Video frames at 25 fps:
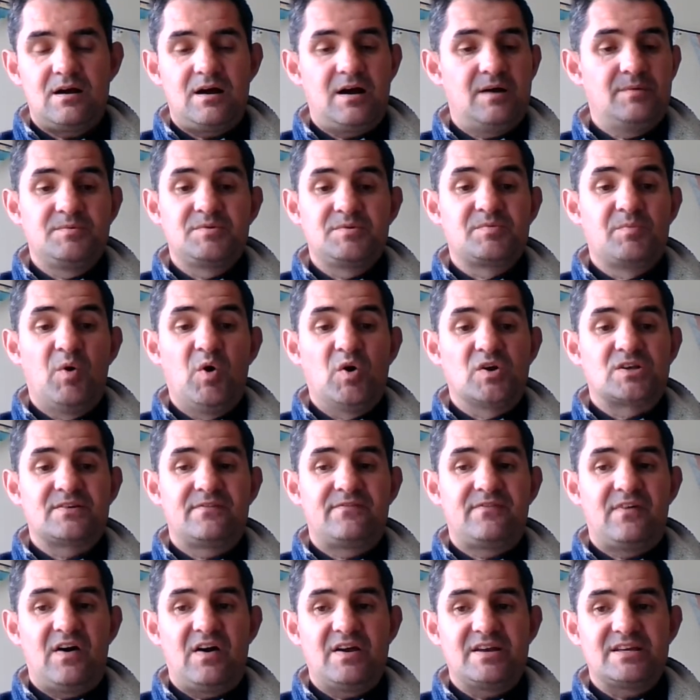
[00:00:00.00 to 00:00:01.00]
I was
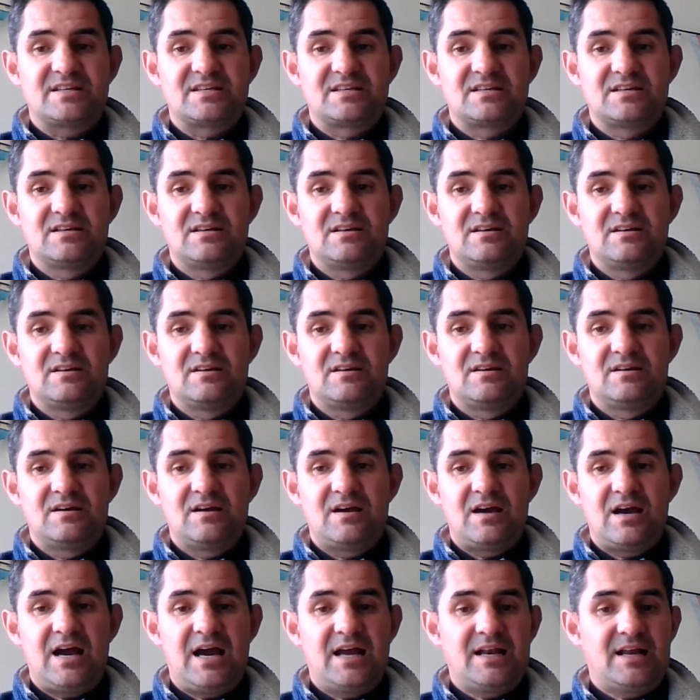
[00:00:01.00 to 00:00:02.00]
mortified,
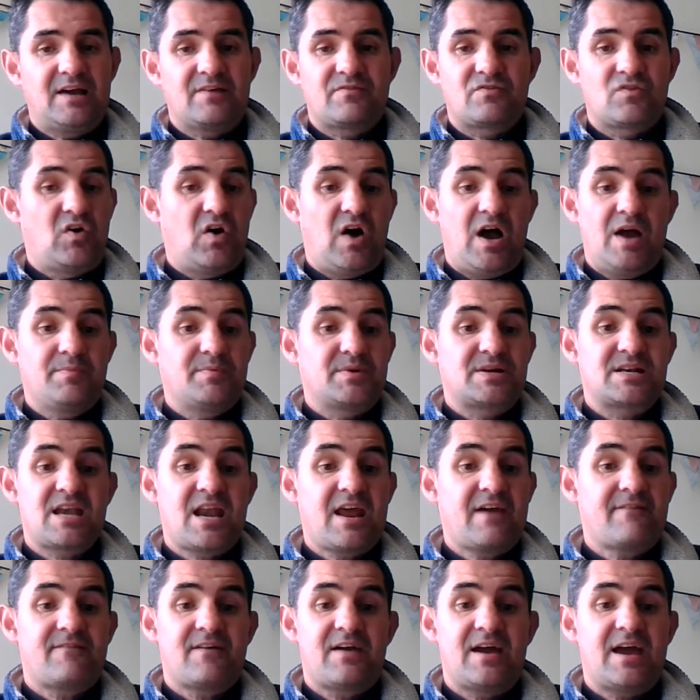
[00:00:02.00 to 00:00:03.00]
and I thought I would
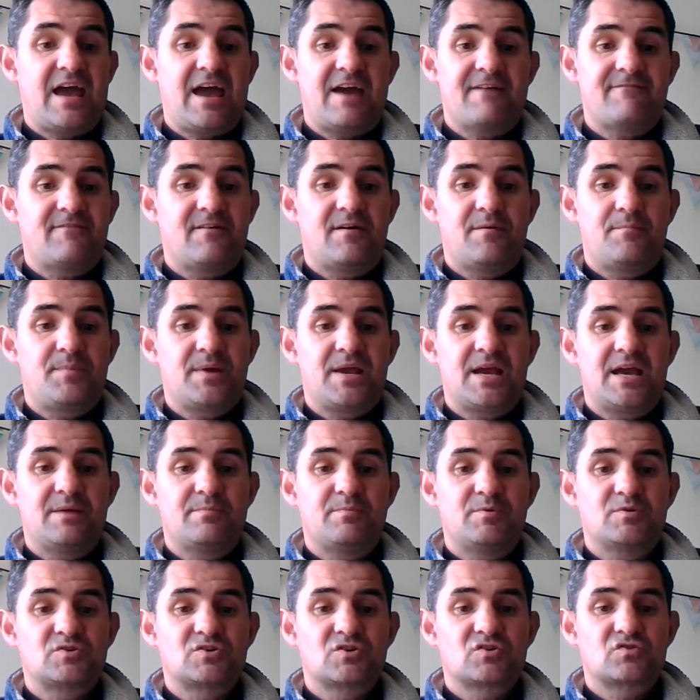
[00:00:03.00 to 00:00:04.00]
never ever be
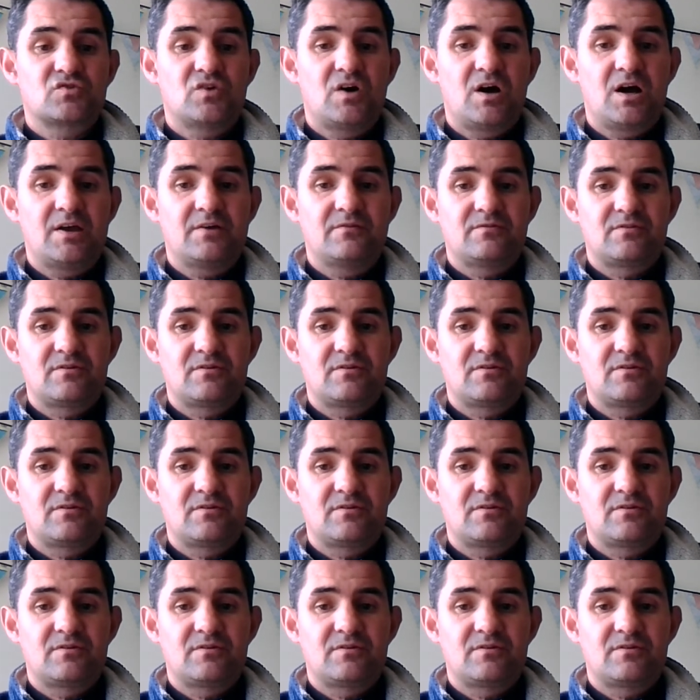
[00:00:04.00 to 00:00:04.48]
able to drive.